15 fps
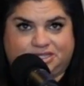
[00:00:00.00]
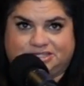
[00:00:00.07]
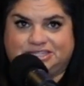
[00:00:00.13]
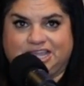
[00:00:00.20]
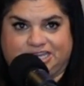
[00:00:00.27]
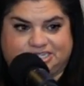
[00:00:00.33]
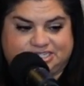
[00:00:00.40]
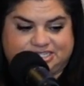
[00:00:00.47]

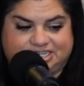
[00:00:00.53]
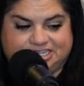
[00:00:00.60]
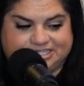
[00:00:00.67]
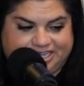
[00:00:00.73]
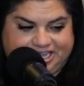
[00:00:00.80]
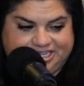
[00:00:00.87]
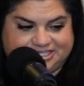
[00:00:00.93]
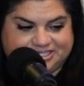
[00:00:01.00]
that doesn't
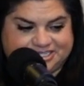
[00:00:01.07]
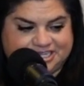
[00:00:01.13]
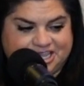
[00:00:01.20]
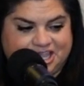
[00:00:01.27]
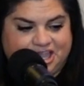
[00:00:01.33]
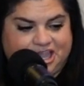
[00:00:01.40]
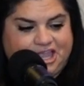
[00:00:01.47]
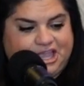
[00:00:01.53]
exist.
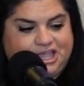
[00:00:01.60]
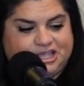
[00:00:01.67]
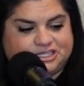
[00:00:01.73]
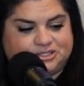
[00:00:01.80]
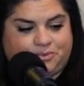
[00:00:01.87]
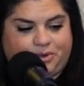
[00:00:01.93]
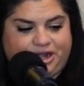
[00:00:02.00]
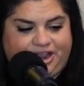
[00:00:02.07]

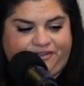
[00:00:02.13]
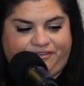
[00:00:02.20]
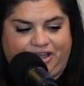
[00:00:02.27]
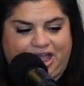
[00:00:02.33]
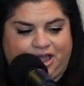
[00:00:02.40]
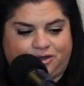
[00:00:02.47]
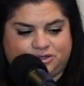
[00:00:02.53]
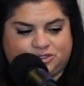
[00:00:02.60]
So what I
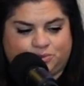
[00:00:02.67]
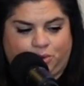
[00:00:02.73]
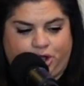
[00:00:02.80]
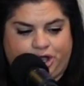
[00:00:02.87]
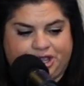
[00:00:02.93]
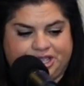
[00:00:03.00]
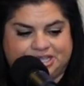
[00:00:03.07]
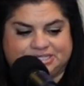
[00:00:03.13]
found
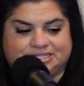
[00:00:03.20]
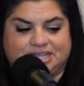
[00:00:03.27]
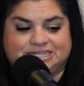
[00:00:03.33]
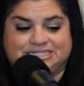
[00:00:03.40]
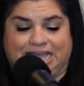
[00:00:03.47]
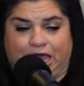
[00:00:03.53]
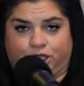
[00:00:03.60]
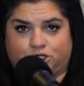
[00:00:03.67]
was
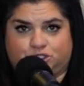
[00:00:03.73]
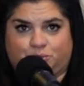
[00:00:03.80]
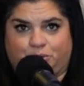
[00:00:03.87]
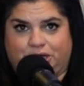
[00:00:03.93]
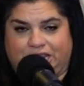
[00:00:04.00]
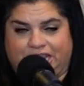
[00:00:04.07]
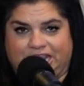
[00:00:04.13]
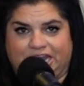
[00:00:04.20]

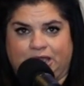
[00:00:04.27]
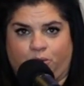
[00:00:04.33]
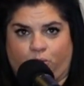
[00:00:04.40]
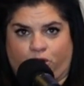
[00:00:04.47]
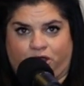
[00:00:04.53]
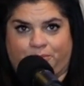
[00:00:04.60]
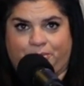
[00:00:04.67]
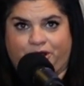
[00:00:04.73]
$1.28 at
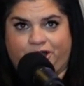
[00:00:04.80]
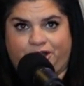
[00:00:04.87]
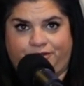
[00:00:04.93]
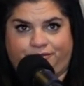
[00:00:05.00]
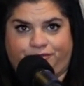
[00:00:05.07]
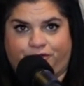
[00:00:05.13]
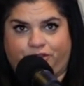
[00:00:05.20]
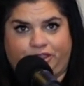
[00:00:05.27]

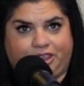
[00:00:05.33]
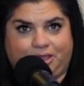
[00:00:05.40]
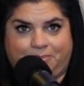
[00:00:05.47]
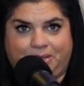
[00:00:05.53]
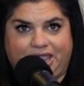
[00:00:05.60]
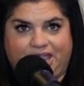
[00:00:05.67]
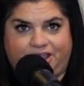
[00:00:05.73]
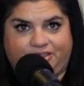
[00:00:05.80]
Walmart for like
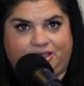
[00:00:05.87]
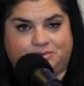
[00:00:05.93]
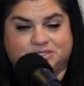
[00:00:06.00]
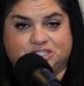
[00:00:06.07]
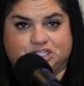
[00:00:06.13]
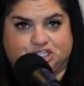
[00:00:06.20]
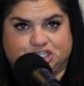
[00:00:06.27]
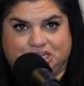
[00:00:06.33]
a bag. That
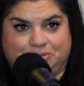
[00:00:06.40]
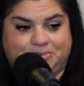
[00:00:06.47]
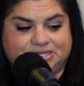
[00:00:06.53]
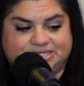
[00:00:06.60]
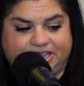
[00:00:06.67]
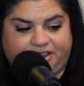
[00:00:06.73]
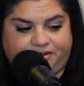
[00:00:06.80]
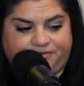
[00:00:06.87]
was the
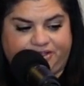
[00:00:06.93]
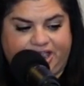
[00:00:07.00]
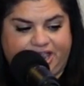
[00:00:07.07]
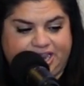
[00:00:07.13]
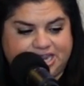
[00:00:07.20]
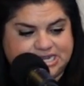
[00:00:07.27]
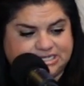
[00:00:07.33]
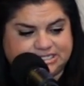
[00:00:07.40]
cheapest I could
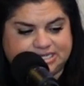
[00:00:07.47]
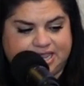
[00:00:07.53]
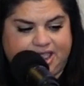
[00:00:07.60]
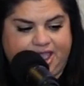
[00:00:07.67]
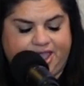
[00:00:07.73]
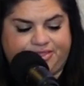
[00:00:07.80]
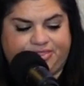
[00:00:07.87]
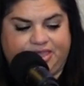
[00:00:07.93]
find.
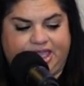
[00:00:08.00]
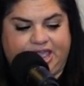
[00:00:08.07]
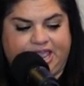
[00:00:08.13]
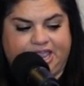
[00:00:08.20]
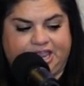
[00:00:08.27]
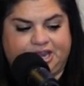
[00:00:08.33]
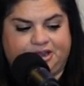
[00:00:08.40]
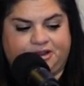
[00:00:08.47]
And
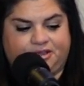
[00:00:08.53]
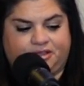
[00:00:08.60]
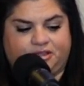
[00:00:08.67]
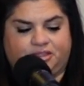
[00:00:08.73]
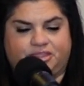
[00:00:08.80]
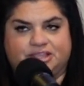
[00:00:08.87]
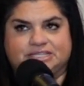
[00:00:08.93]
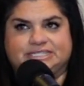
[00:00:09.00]
then
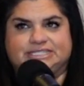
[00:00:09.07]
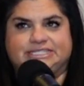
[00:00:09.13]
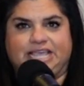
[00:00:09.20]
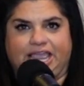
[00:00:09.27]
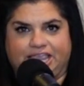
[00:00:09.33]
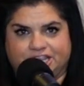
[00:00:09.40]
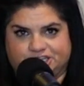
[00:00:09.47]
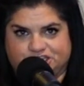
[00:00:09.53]
the
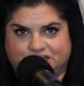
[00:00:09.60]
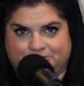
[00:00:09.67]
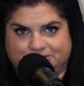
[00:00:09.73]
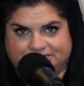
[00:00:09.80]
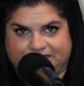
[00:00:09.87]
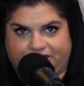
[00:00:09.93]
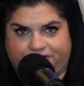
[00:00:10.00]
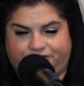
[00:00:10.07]
second
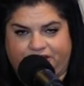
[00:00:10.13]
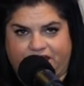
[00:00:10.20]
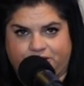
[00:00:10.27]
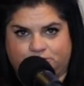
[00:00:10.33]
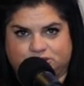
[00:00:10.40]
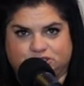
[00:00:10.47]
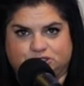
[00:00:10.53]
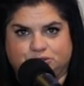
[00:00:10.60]
cheapest I could
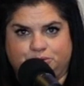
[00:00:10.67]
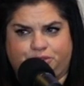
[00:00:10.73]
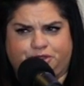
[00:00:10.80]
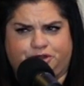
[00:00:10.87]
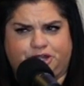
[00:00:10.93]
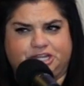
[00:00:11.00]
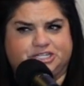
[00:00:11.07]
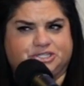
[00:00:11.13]
find was
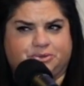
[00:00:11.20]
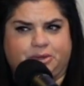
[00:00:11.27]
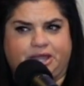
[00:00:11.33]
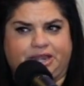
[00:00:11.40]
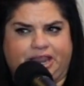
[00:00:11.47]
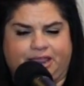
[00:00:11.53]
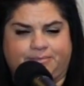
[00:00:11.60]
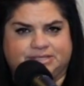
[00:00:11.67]
$2.32
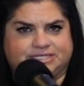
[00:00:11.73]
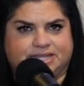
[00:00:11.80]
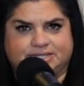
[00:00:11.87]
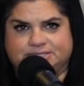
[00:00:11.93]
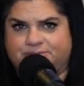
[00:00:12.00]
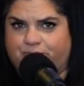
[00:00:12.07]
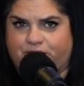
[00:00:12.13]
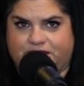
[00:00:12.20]
on
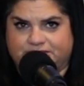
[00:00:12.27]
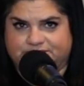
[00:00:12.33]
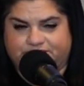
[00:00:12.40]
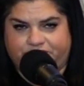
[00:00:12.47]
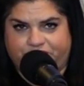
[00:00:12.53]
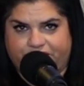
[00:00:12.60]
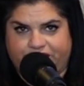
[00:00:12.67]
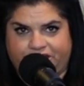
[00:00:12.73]
Amazon,
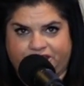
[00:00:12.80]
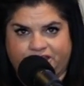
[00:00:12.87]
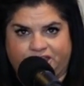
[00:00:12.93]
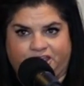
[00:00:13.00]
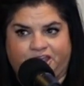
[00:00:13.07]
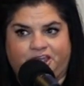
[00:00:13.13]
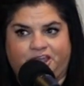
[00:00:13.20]
surprisingly.